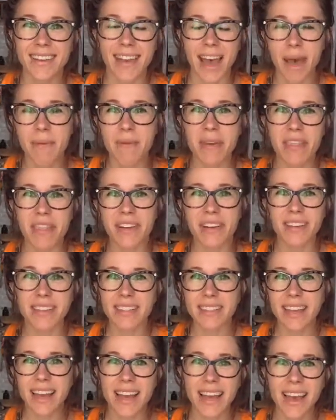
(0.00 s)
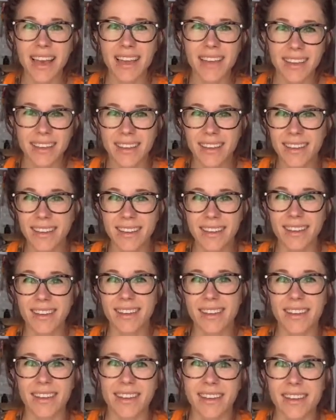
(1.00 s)
Happy Thursday!
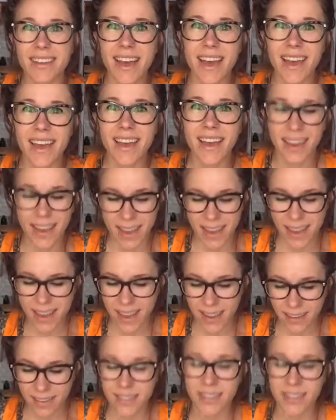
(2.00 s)
Yay!